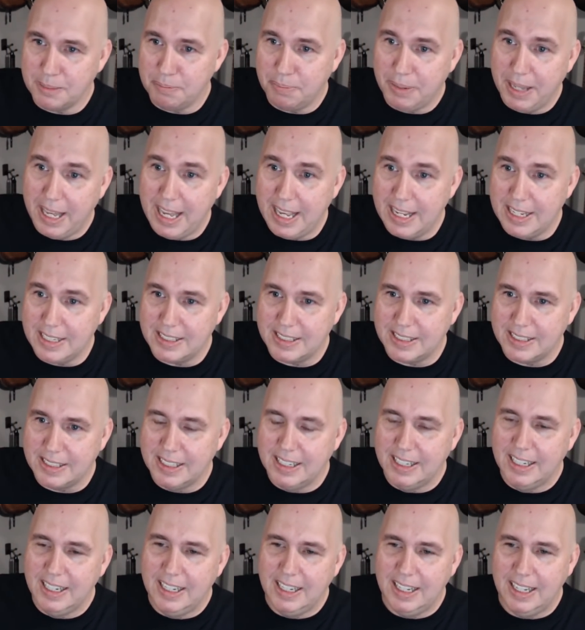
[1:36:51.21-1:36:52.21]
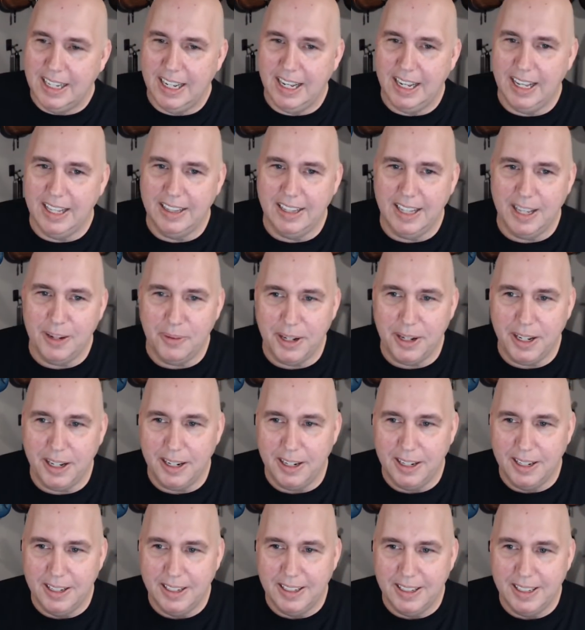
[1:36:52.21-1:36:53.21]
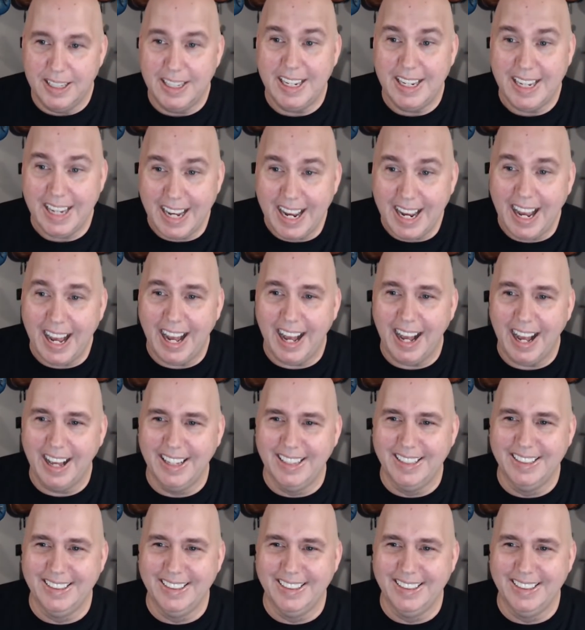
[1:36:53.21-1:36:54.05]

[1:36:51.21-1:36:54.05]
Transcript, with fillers: bass," and they went, "Yeah."